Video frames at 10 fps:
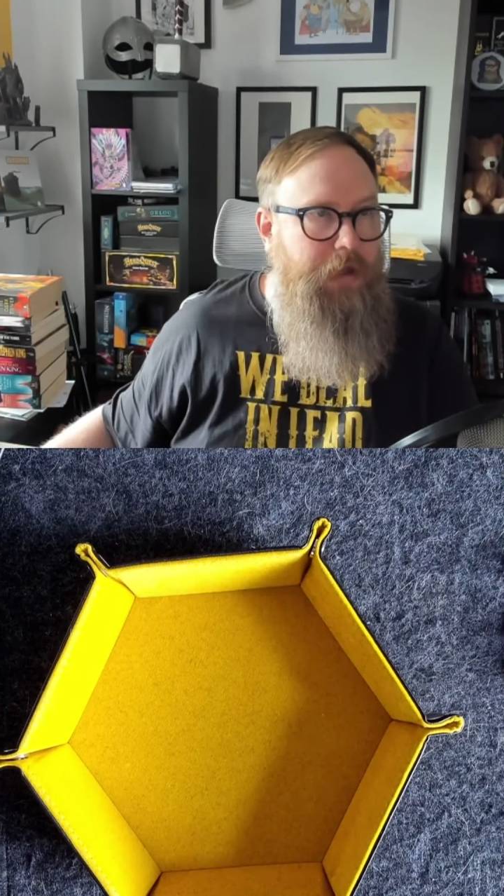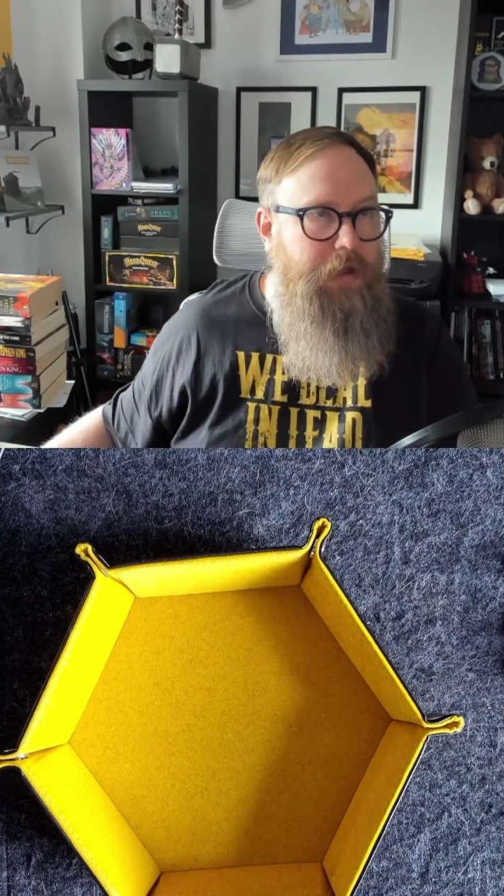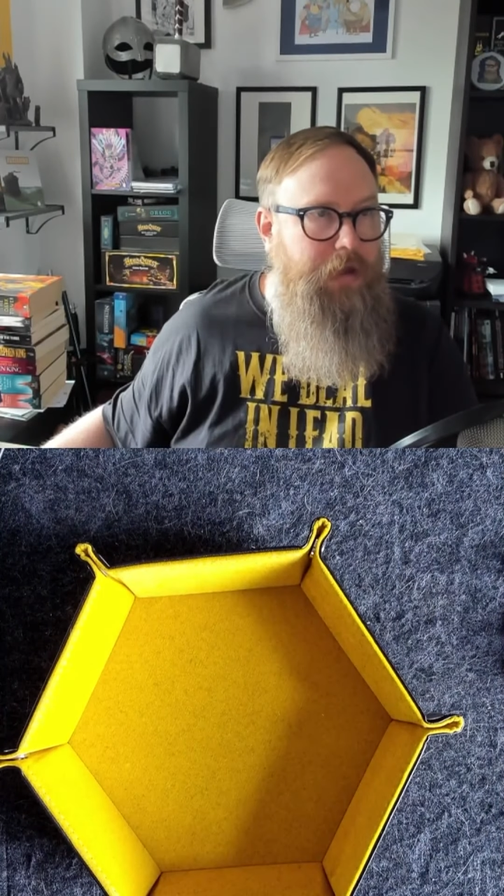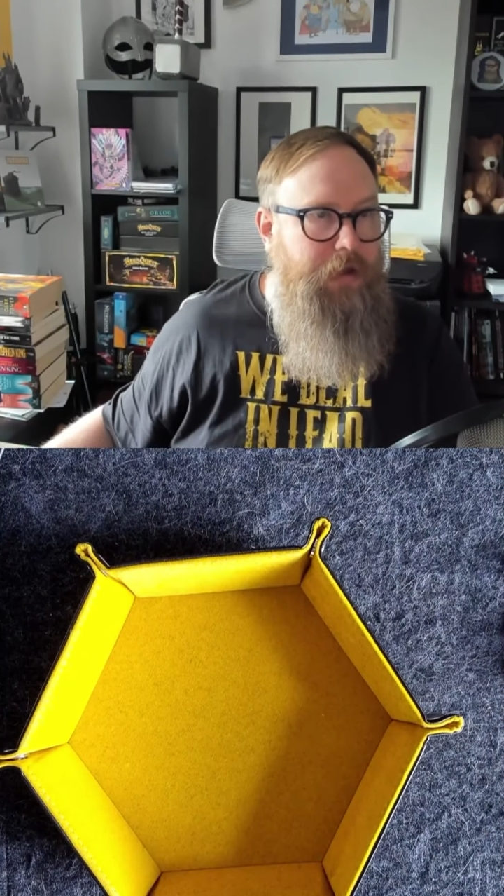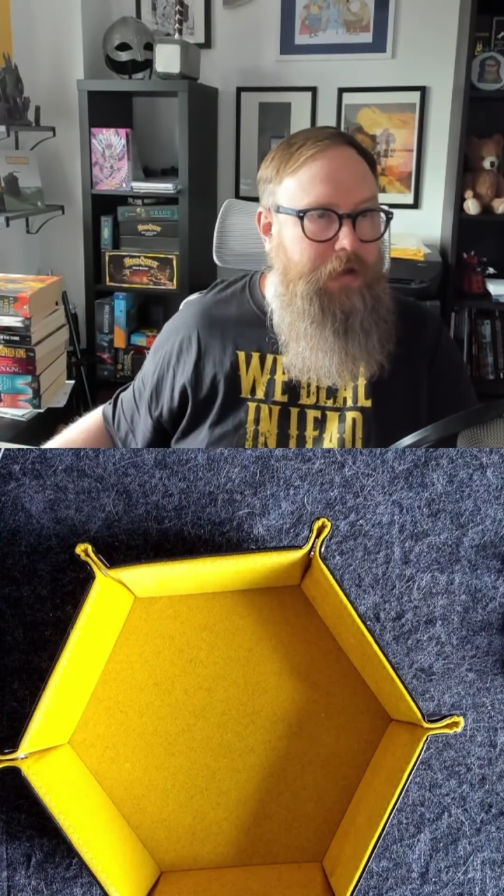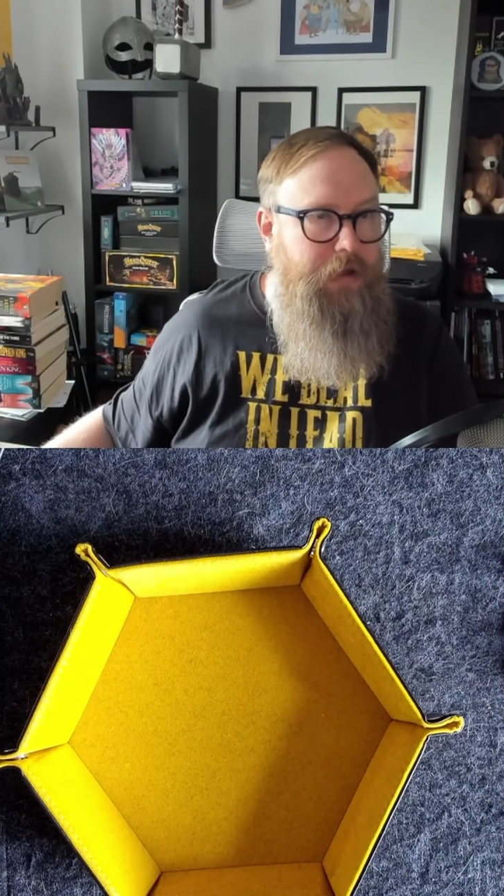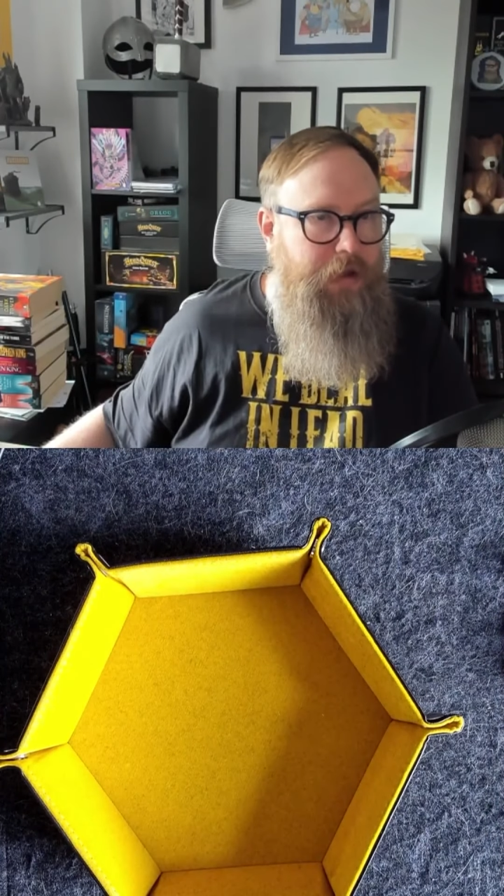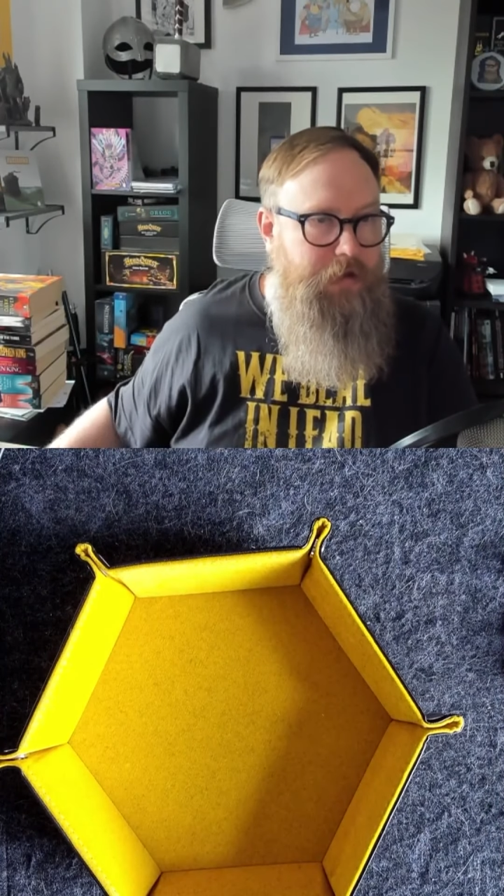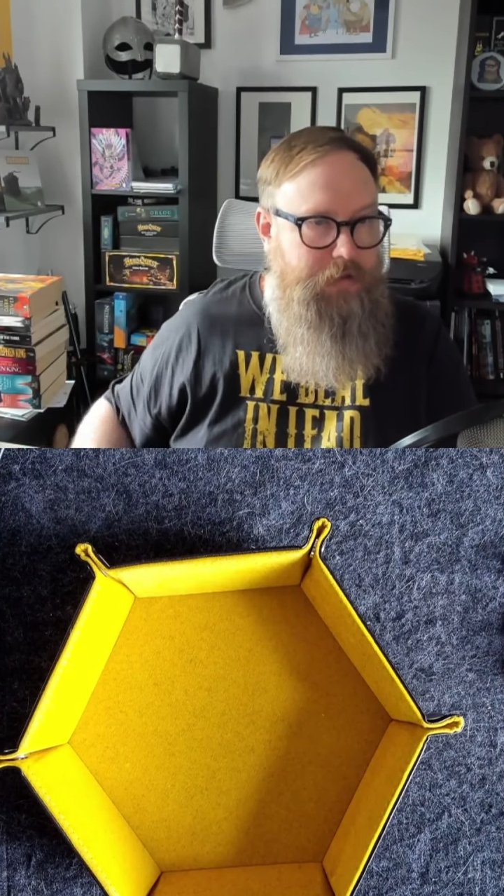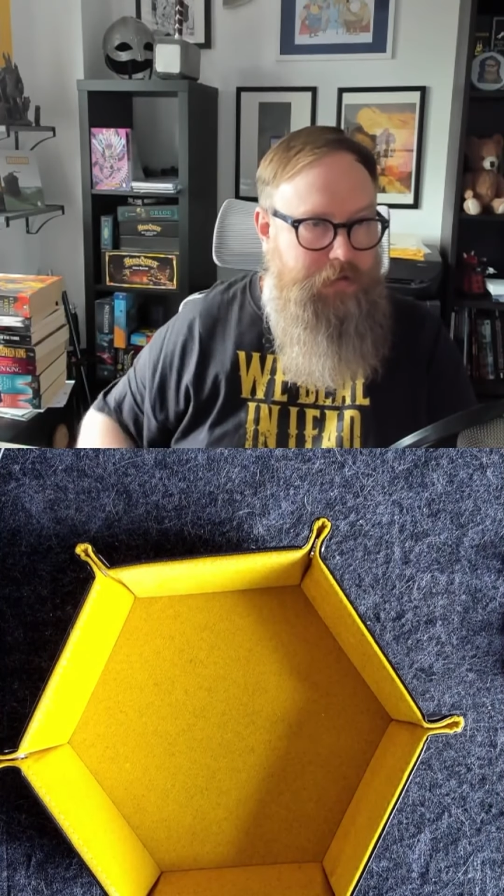And
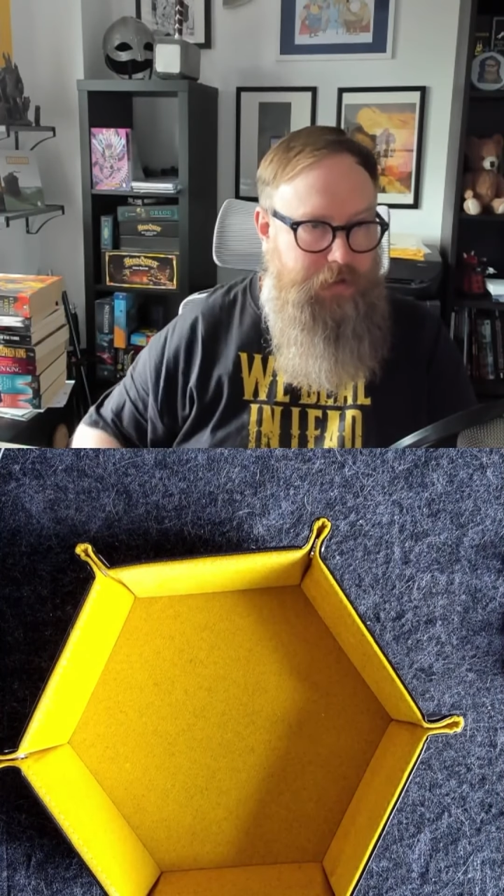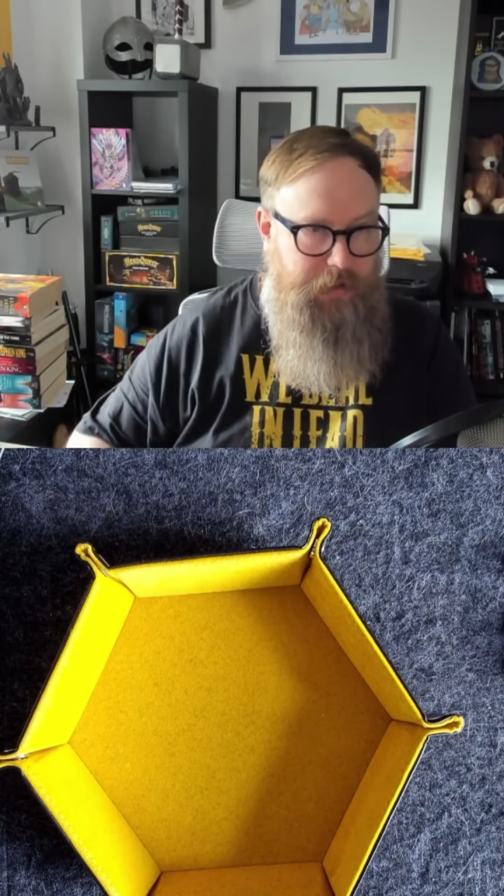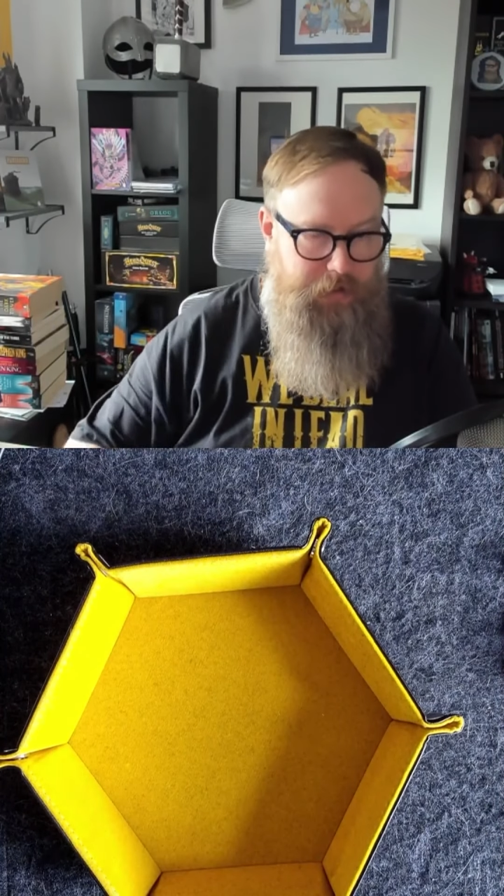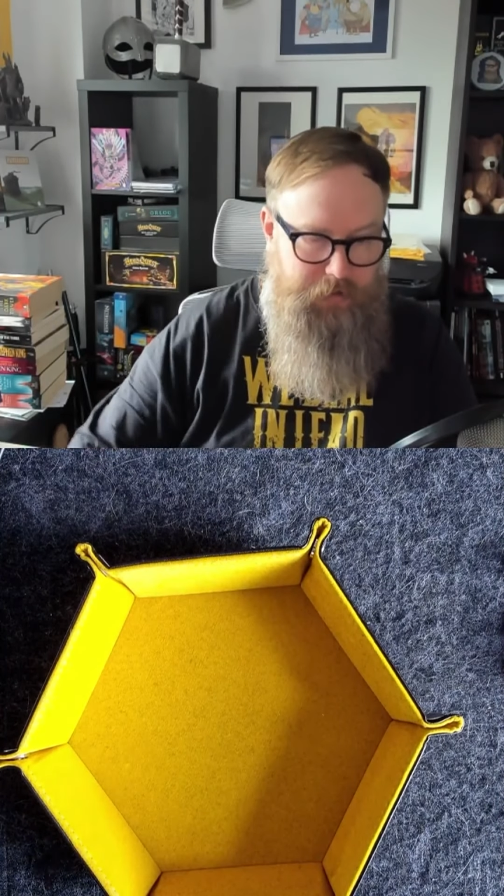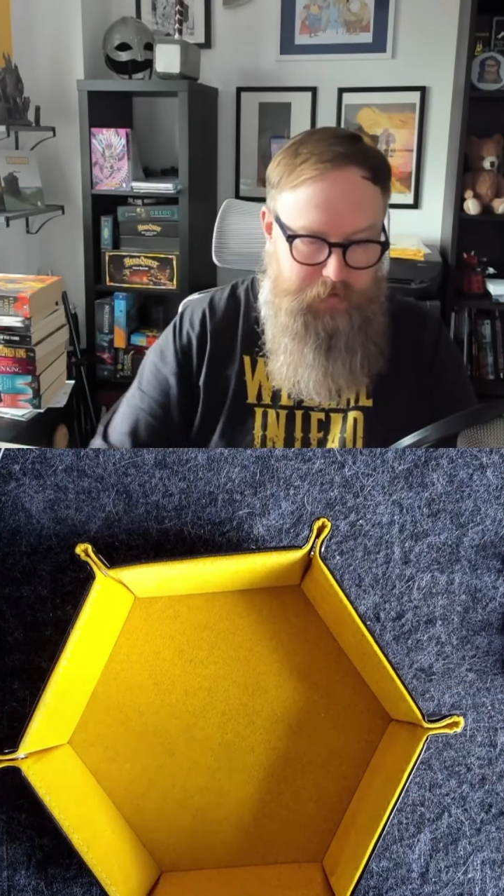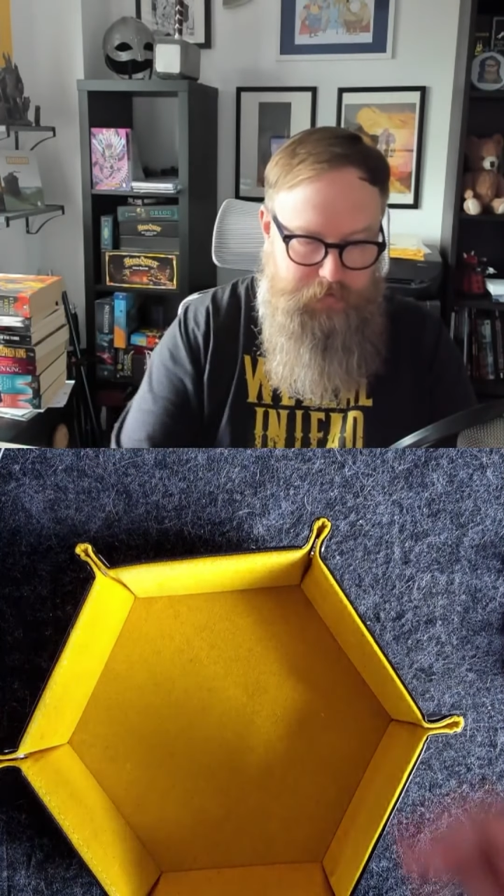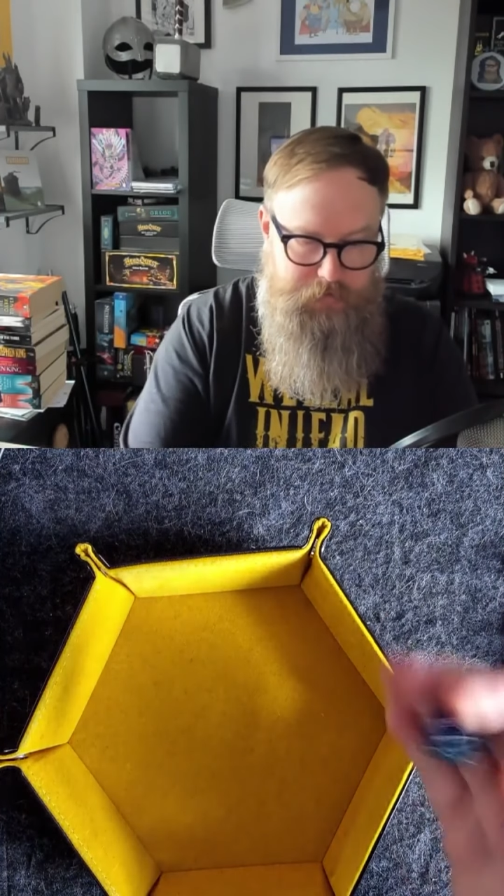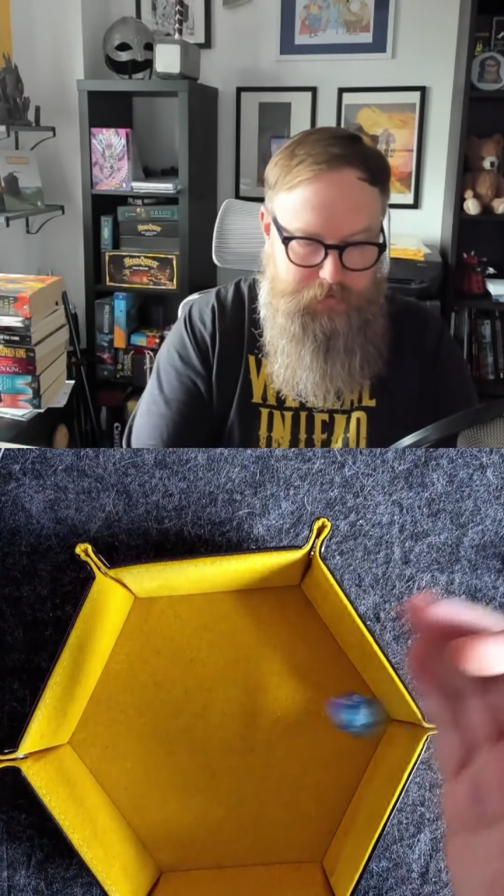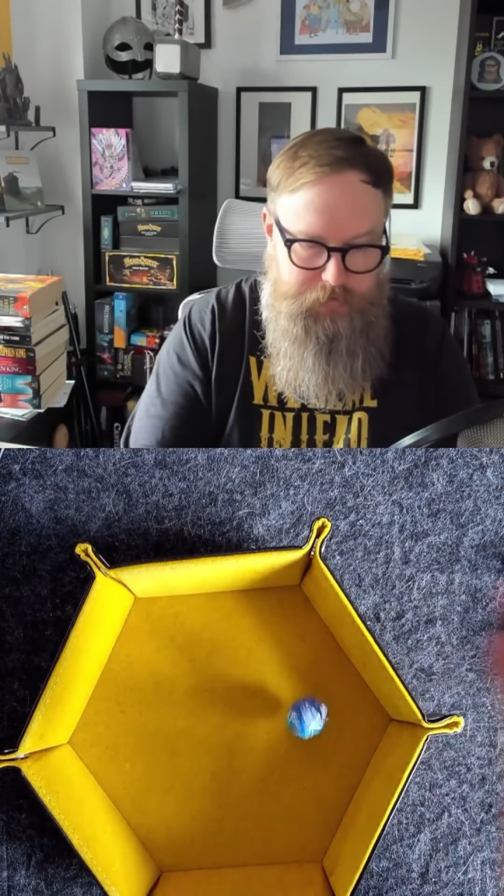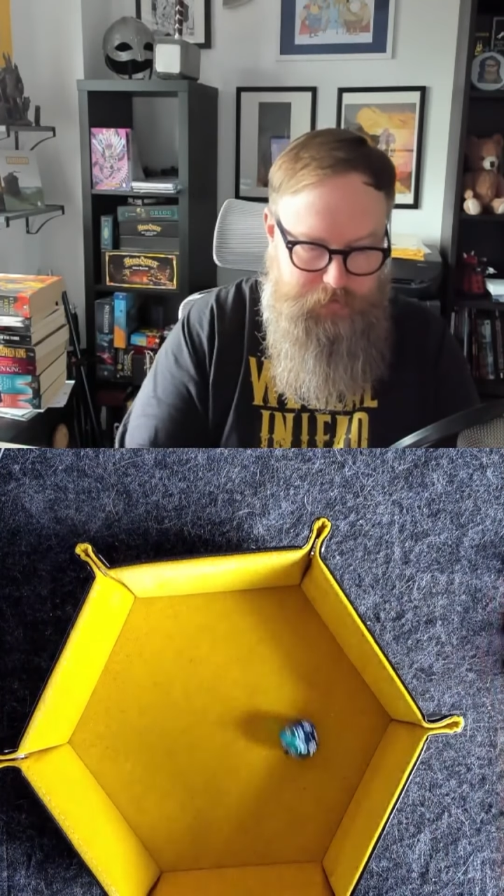that
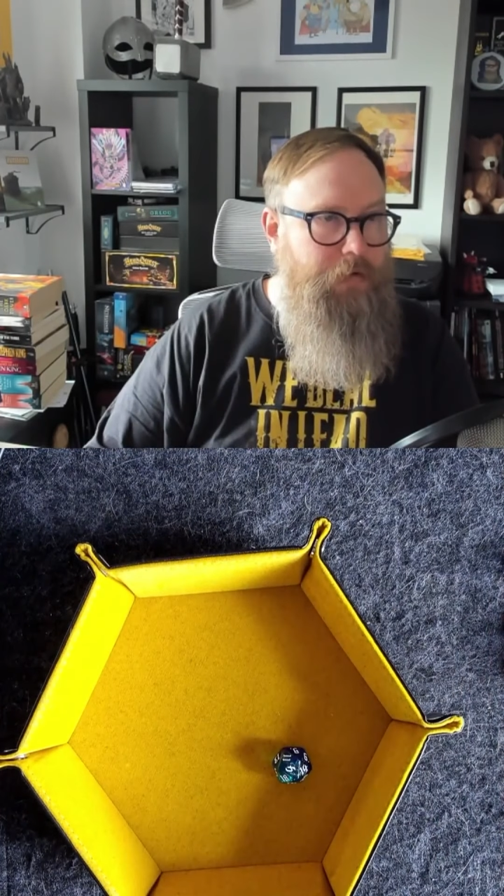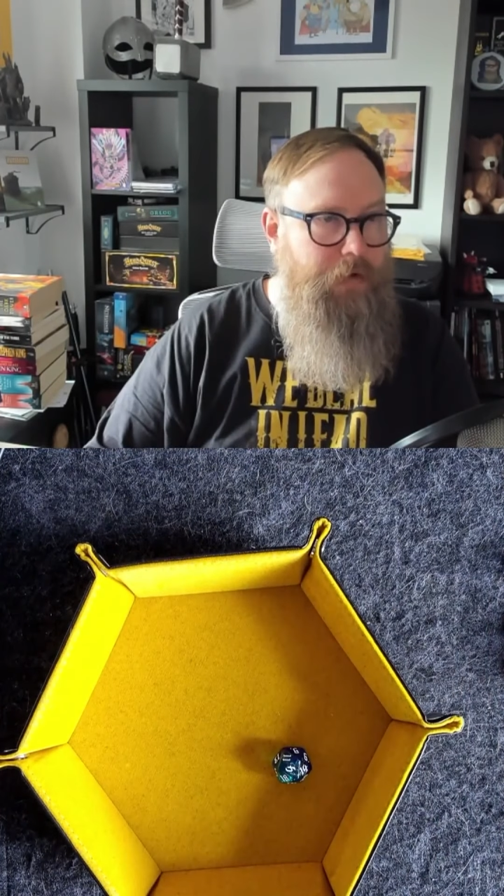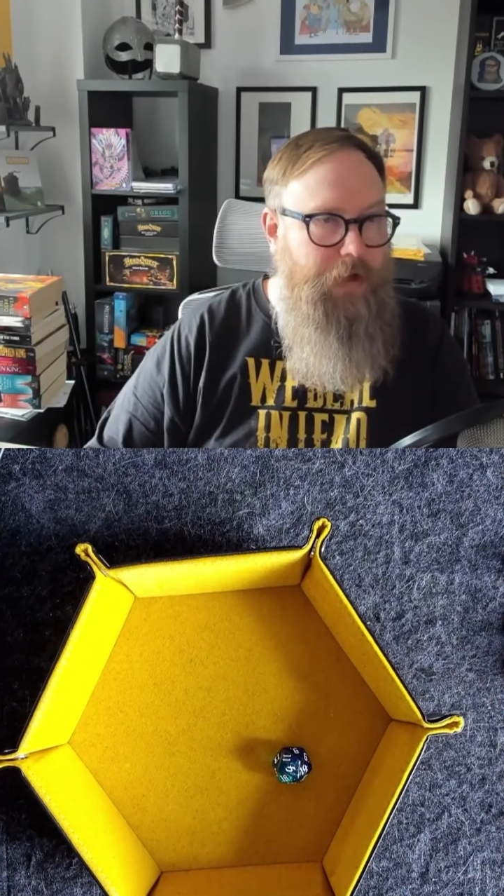is a